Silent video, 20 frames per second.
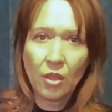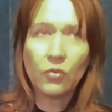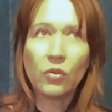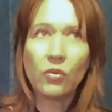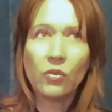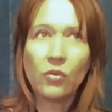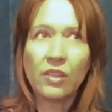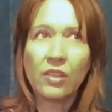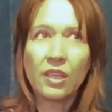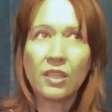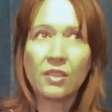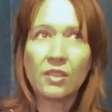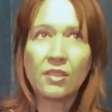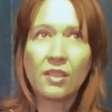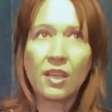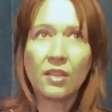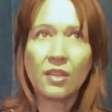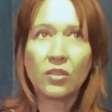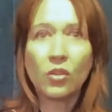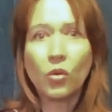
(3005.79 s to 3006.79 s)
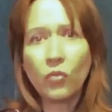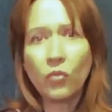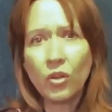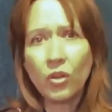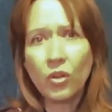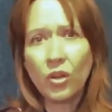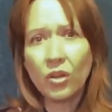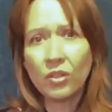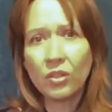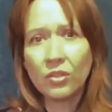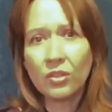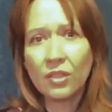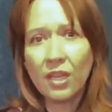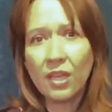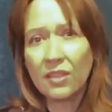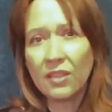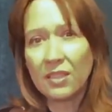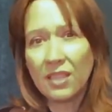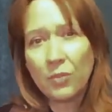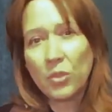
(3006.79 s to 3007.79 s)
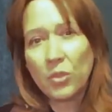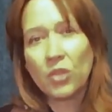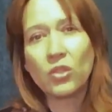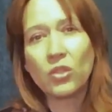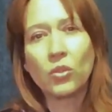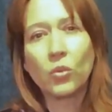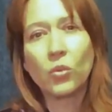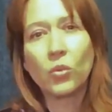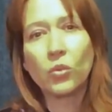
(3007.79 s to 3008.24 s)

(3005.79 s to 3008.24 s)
A few things that you overlooked at the time because